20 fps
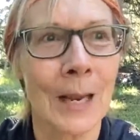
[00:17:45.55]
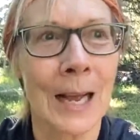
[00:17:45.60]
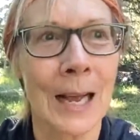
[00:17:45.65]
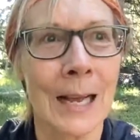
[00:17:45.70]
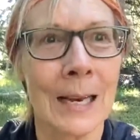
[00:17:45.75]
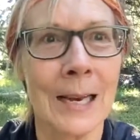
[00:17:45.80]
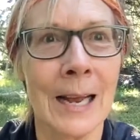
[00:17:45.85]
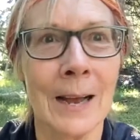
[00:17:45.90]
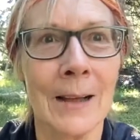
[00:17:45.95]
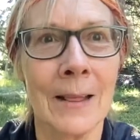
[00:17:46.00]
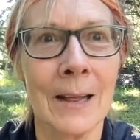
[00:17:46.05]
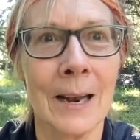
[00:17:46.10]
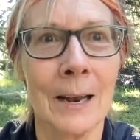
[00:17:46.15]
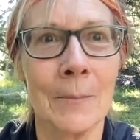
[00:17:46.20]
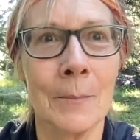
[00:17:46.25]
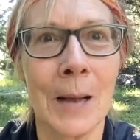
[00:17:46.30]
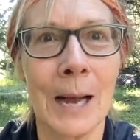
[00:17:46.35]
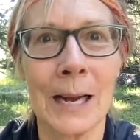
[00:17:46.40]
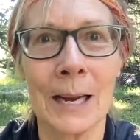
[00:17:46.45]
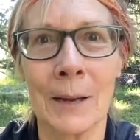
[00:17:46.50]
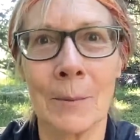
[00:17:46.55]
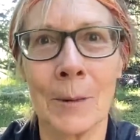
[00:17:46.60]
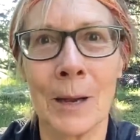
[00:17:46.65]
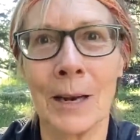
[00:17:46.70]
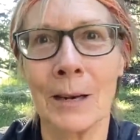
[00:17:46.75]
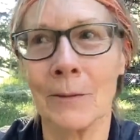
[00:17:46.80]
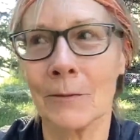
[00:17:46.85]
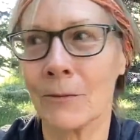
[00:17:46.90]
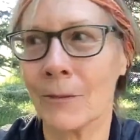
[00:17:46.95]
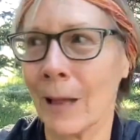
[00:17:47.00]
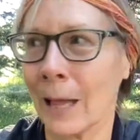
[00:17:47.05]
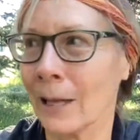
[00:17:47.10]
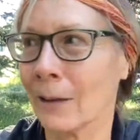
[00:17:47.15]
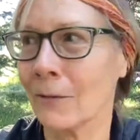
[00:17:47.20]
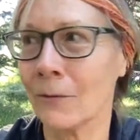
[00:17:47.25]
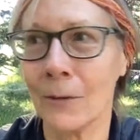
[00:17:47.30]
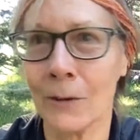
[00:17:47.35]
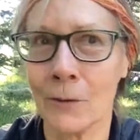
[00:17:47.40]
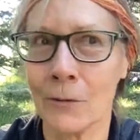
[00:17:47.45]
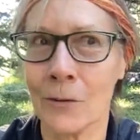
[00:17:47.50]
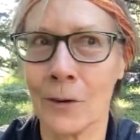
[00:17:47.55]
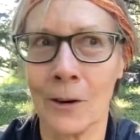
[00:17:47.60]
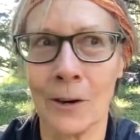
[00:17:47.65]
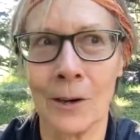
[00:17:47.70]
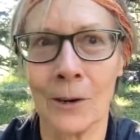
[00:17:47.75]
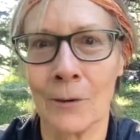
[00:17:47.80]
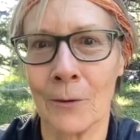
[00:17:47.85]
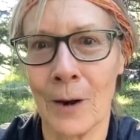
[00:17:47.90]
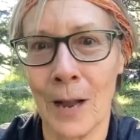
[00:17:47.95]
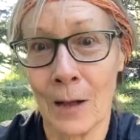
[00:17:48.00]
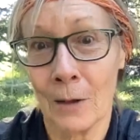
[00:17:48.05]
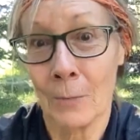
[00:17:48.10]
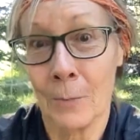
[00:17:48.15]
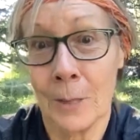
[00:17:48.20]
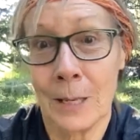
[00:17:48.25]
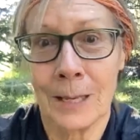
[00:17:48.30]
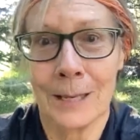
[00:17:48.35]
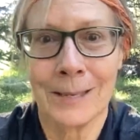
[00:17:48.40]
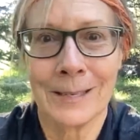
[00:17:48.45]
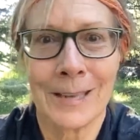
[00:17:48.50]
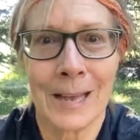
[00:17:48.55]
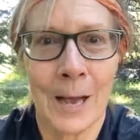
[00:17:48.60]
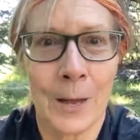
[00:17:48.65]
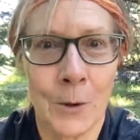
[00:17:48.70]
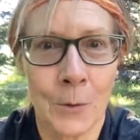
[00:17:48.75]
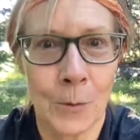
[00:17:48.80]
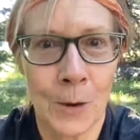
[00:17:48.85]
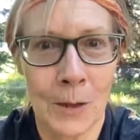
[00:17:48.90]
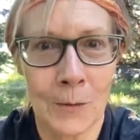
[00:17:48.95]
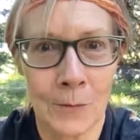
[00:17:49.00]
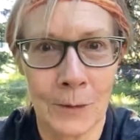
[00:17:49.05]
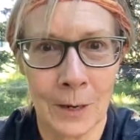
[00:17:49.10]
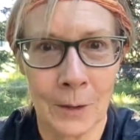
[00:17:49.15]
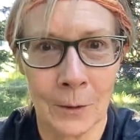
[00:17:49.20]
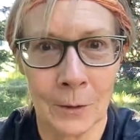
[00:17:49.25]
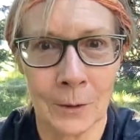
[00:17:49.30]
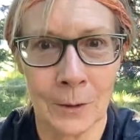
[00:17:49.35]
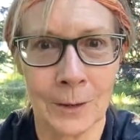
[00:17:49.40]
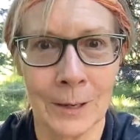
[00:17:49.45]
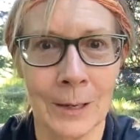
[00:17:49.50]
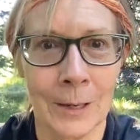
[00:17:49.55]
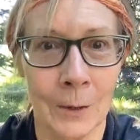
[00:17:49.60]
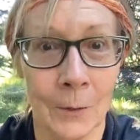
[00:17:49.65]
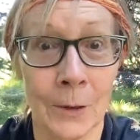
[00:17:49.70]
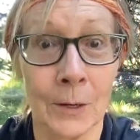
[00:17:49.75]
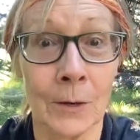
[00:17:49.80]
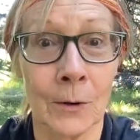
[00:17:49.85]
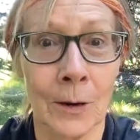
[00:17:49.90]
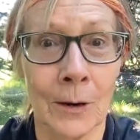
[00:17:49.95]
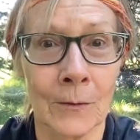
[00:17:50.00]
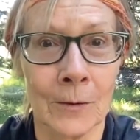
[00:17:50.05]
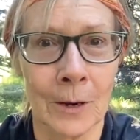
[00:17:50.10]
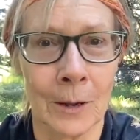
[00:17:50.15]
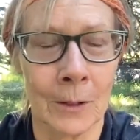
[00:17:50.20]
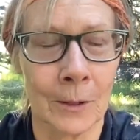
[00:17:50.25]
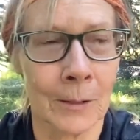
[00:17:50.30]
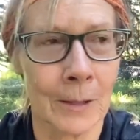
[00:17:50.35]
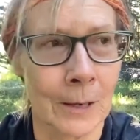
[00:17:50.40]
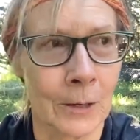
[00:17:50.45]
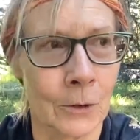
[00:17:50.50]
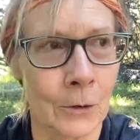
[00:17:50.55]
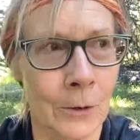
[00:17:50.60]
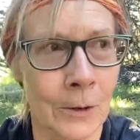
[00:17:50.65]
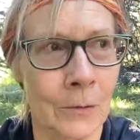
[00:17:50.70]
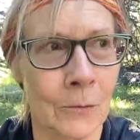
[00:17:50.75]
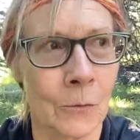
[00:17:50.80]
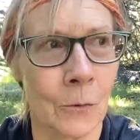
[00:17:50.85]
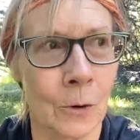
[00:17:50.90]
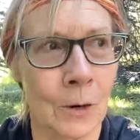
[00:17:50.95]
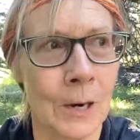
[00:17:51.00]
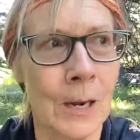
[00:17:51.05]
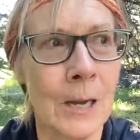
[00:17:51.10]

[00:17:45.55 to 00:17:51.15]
And now that I'm back, I'm kind of like fiddle farting around because I don't have another, you know, I don't have another thing to train for.